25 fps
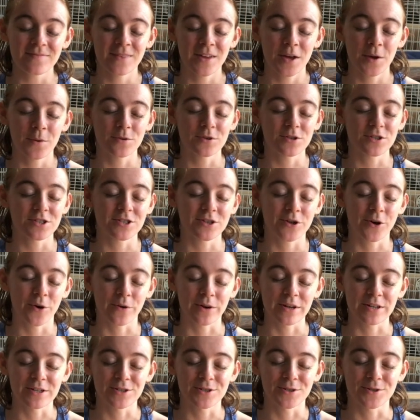And we're just
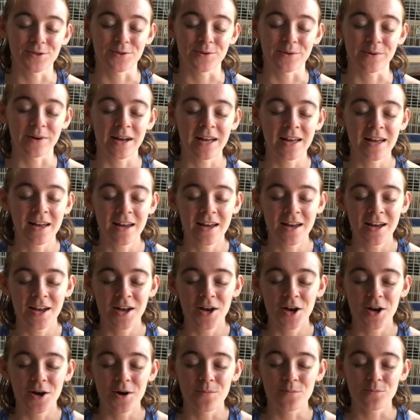going to
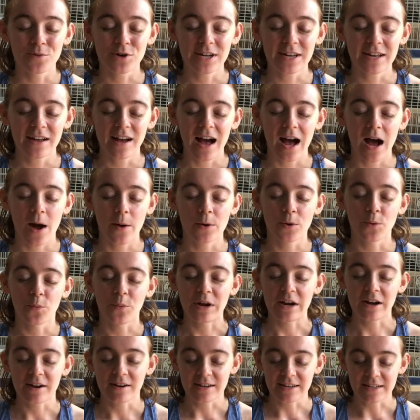bring our
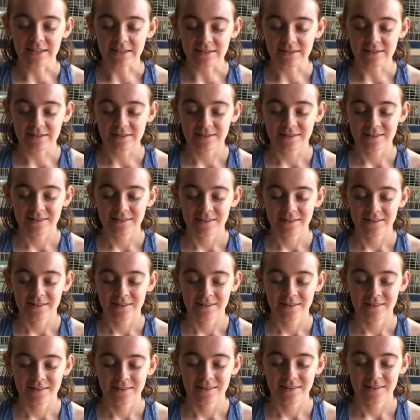awareness
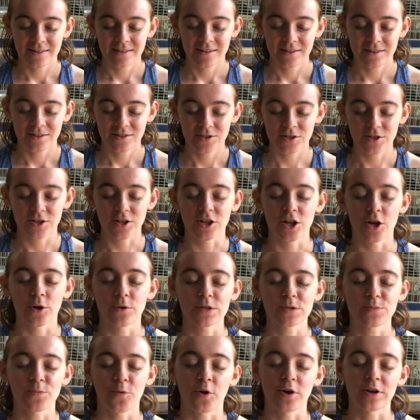to the
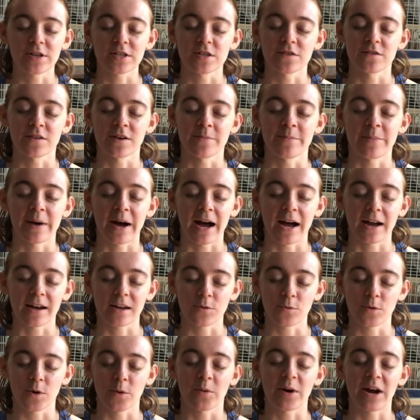lowest points of our body
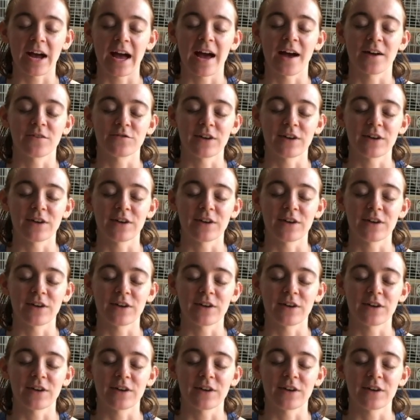where we're at